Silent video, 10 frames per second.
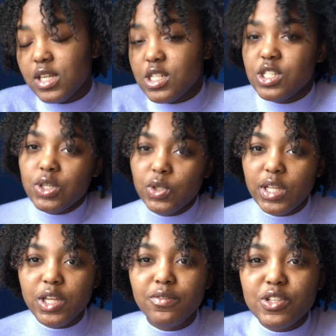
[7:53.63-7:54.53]
So
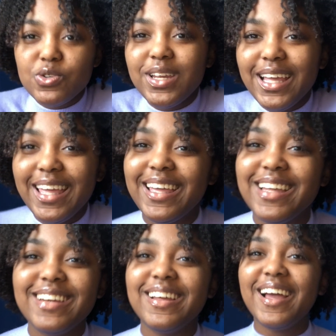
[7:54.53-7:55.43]
thank you for tuning
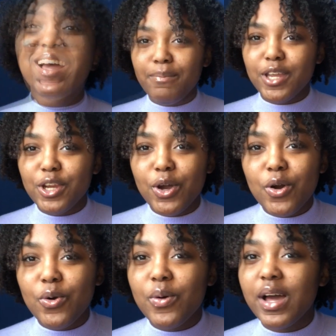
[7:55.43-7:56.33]
in. Let me
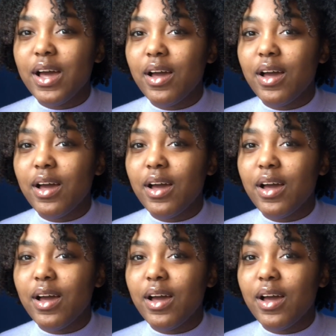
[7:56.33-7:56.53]
know